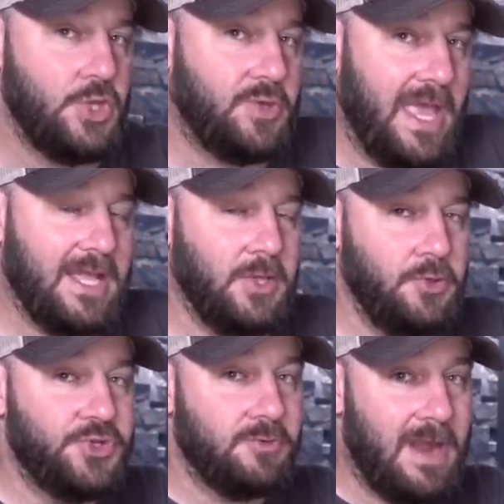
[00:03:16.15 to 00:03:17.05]
You can't
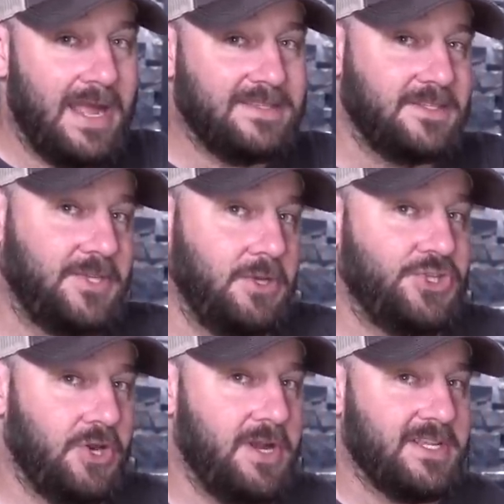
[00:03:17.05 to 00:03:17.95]
lose your rights until a
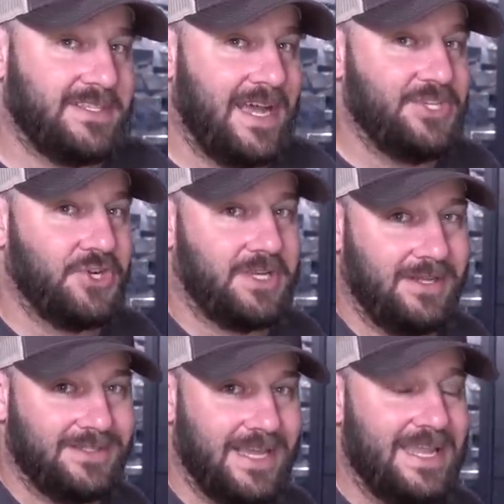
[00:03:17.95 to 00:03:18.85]
jury decides you're
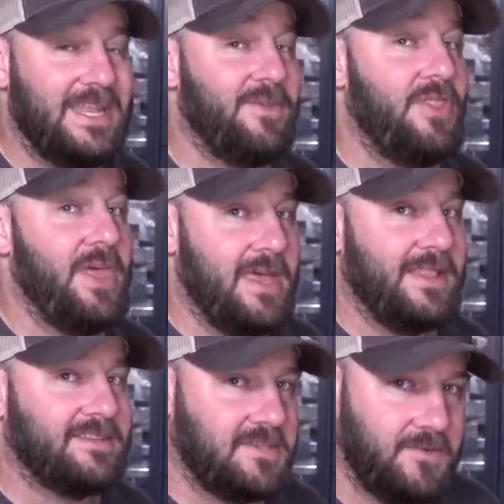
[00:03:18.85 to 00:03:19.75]
guilty, and even then,
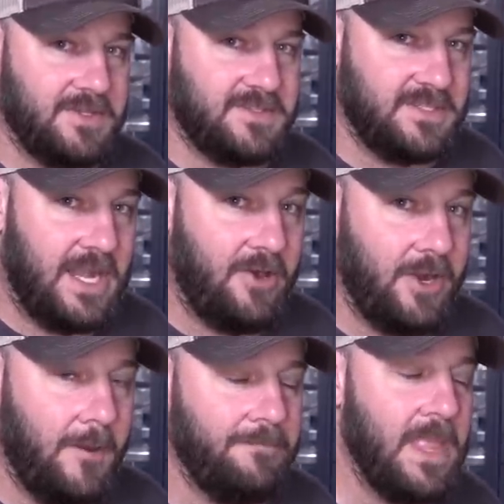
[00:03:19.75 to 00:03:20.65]
that's a different
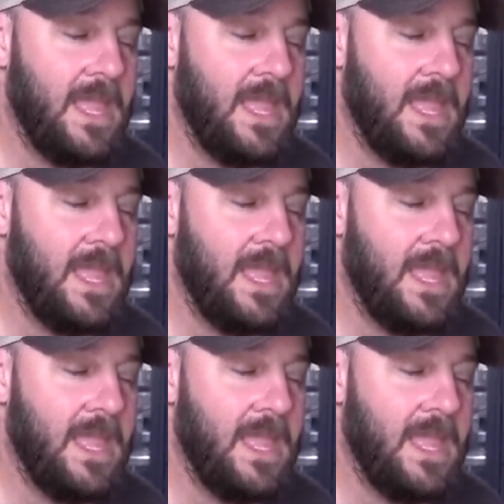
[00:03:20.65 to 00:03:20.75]
scenario.